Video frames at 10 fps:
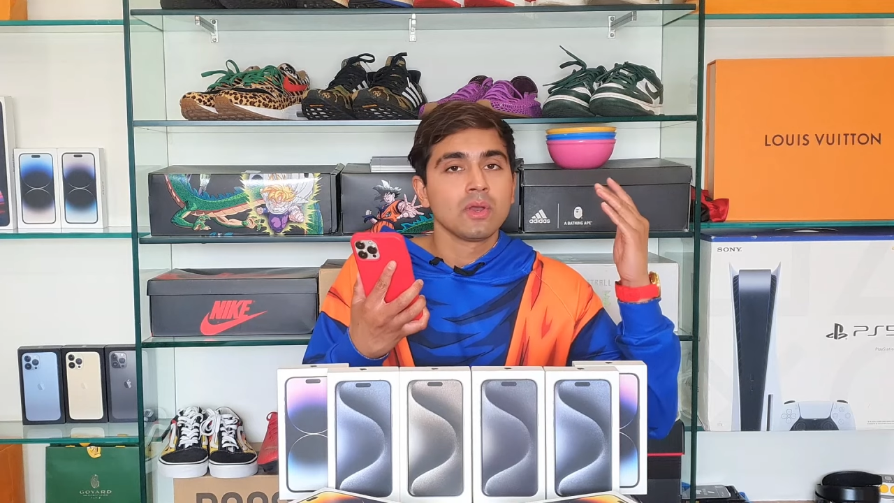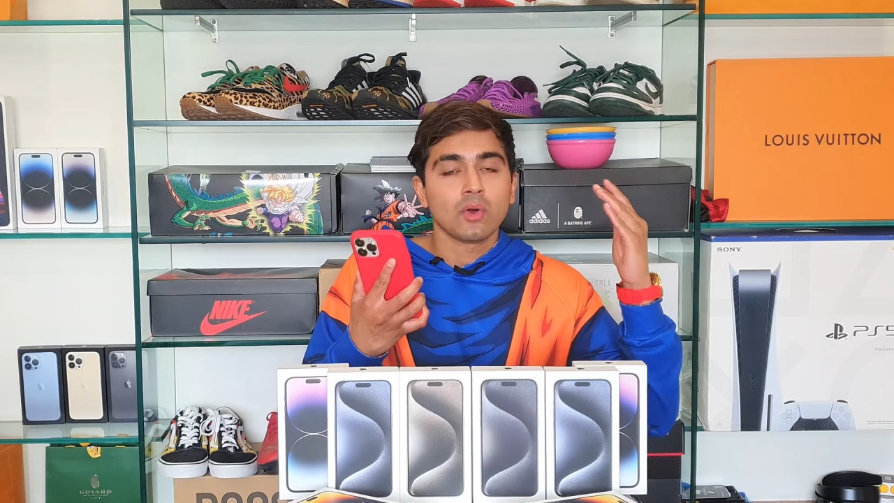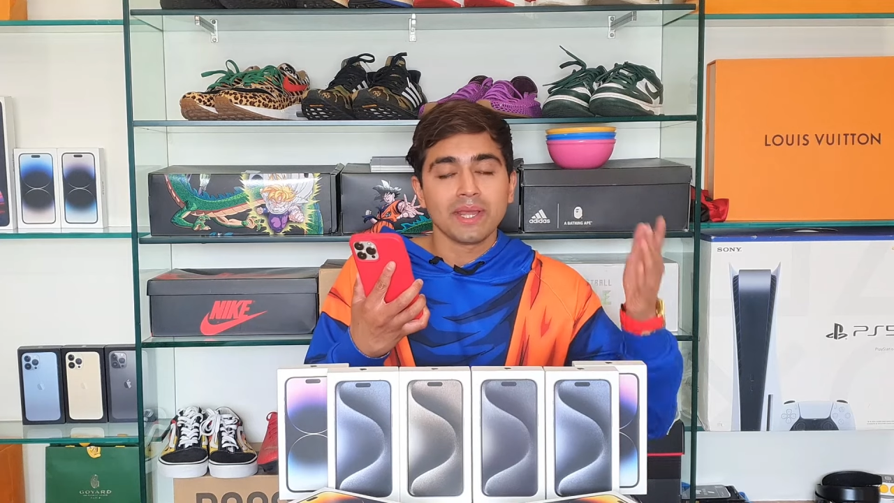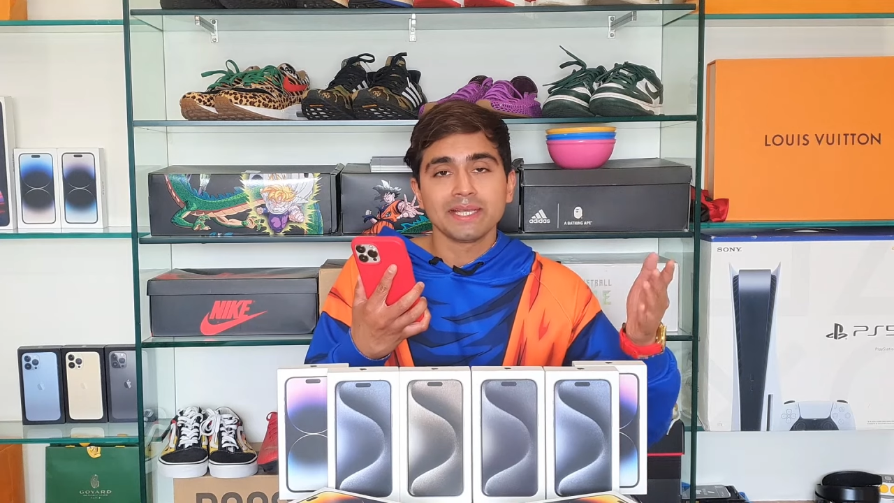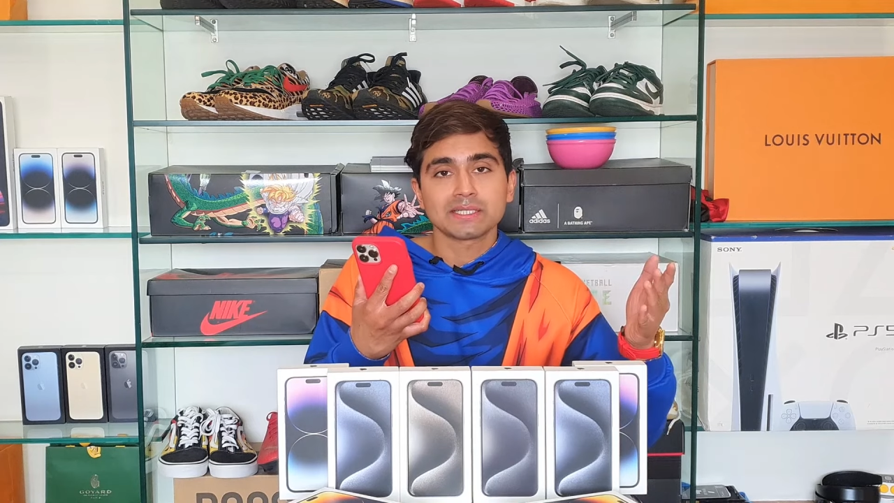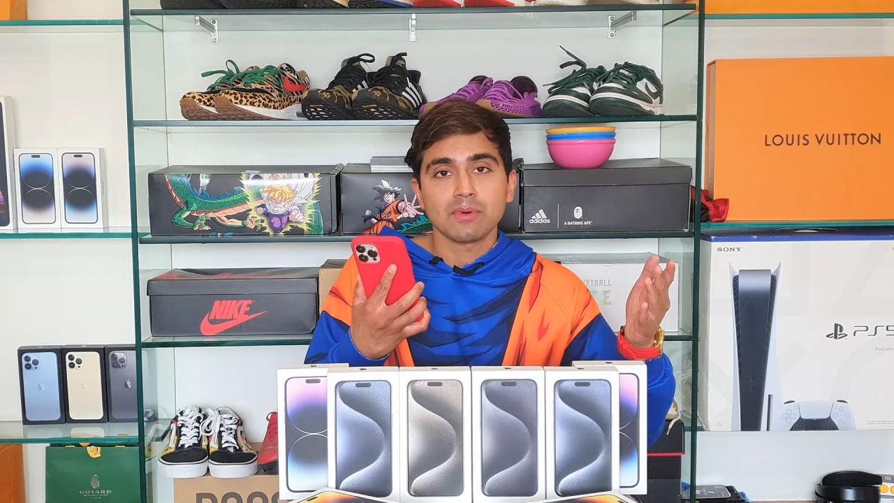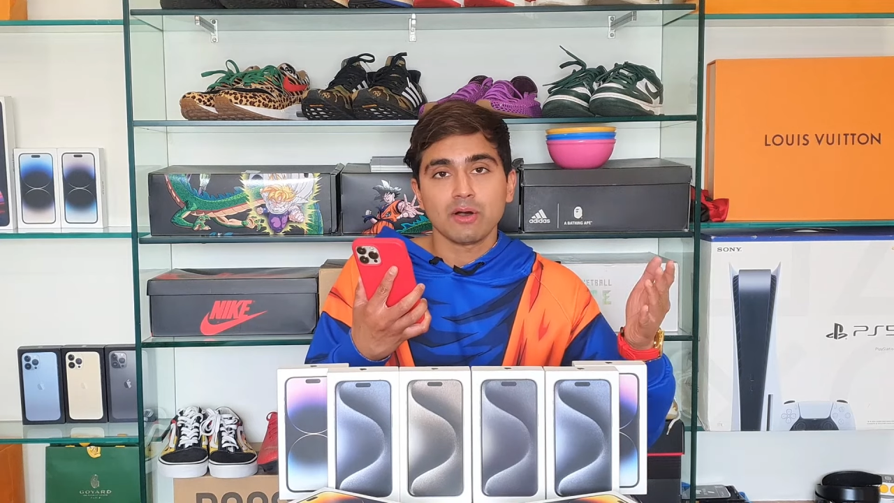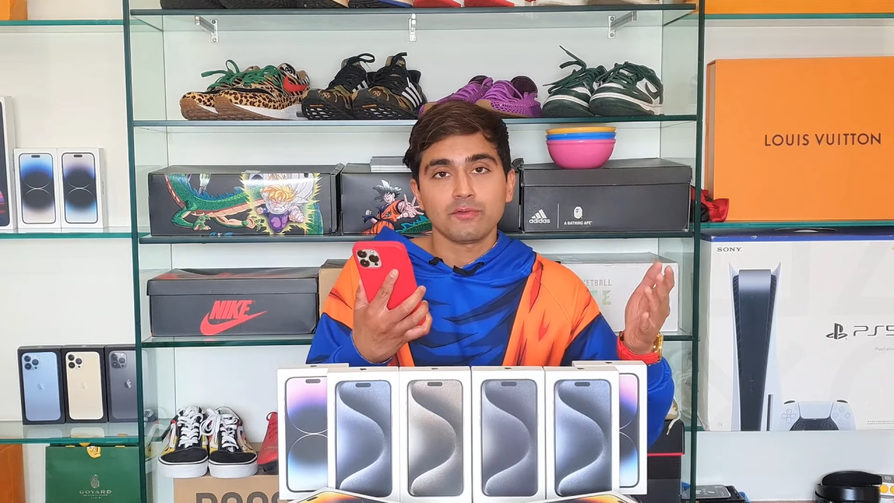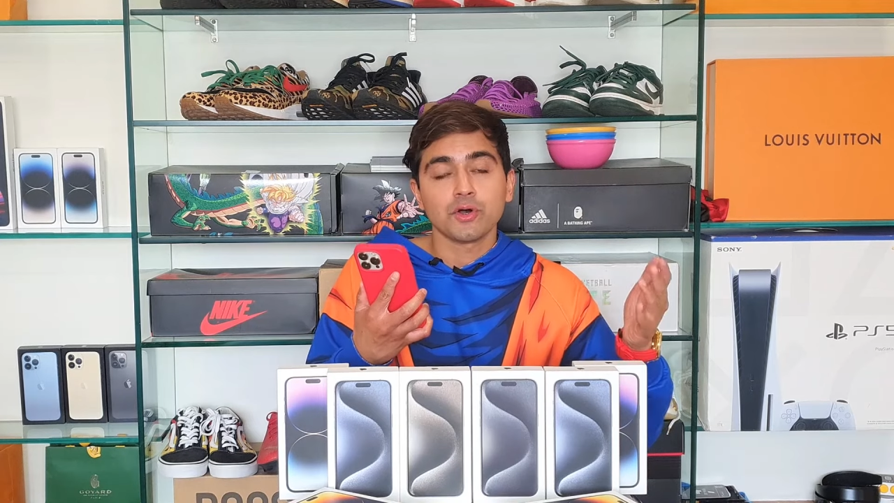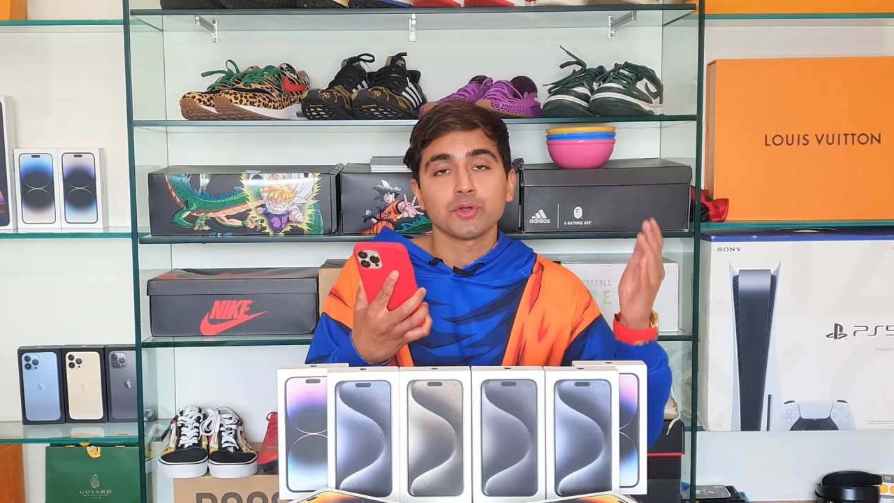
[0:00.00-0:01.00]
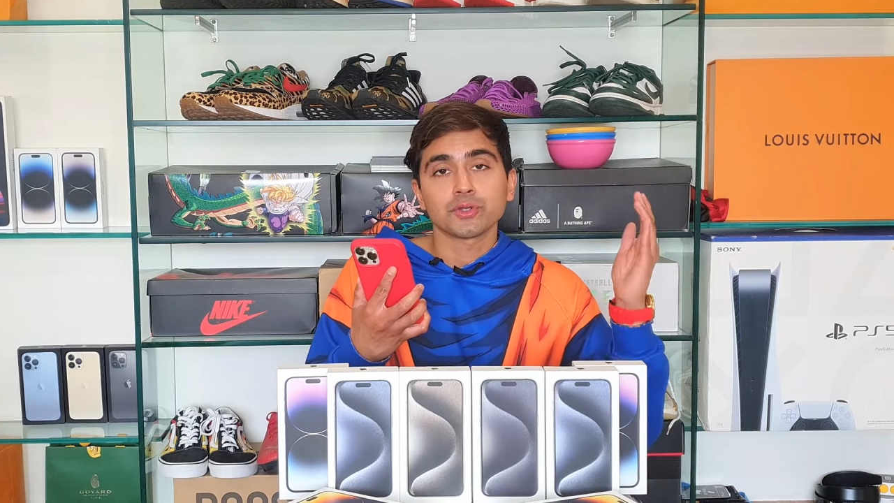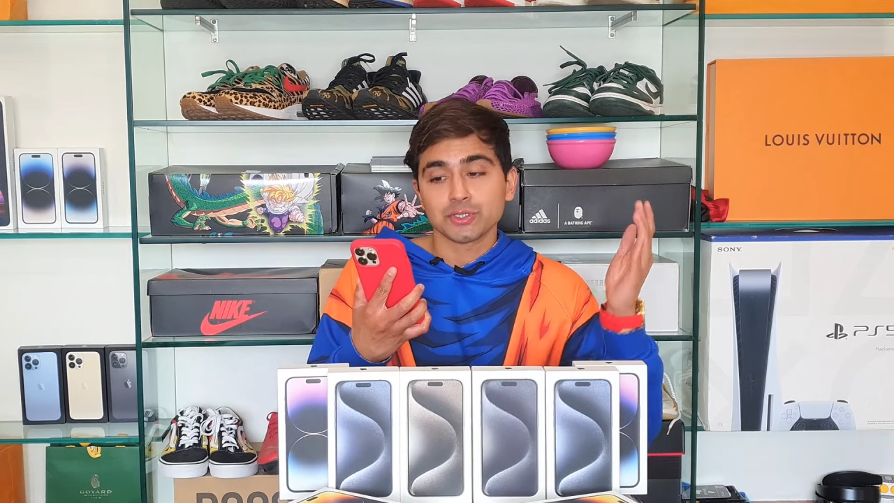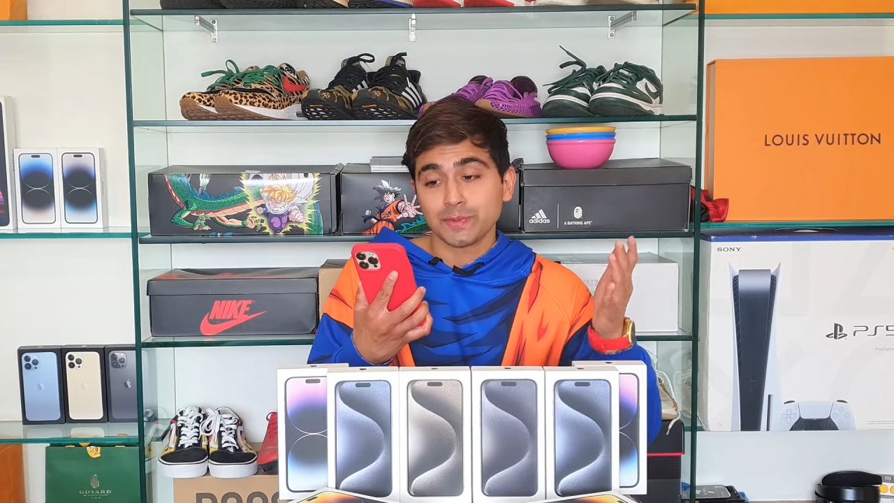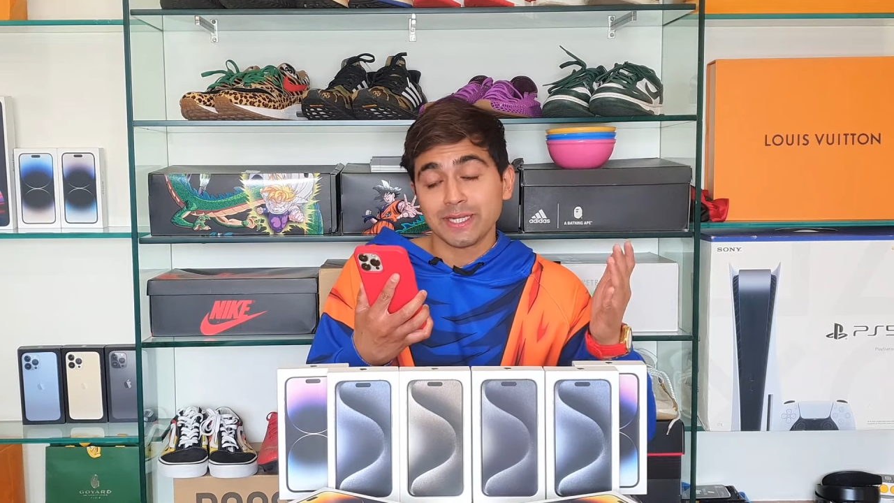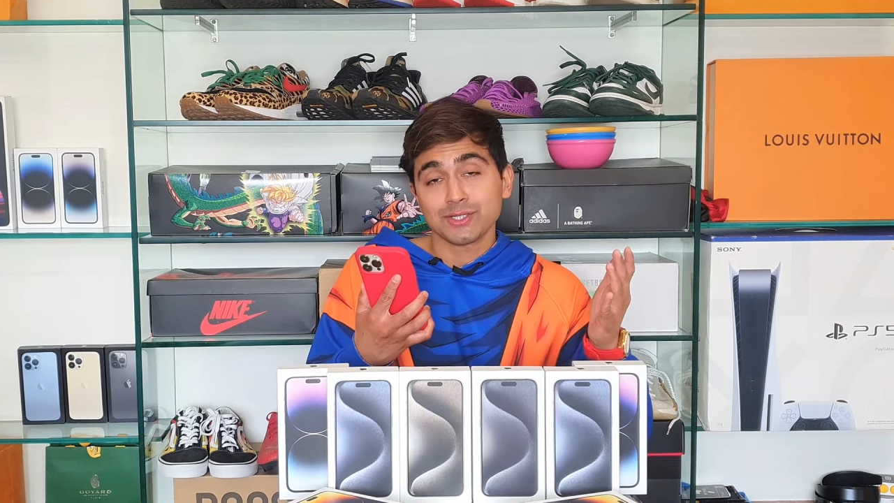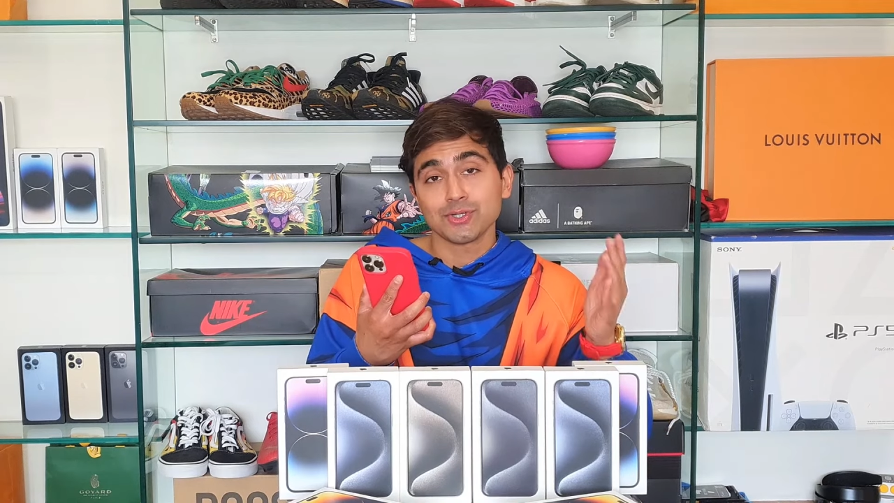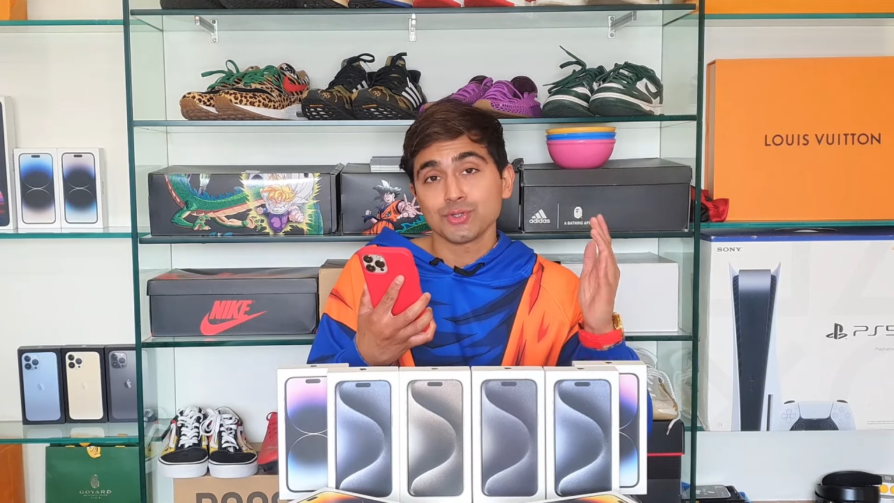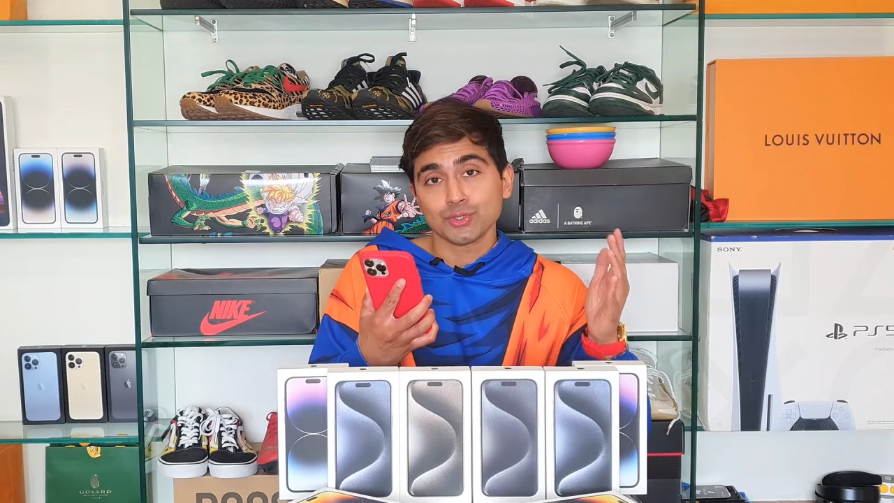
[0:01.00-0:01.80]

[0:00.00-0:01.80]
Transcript: or any smartphone, because we need to use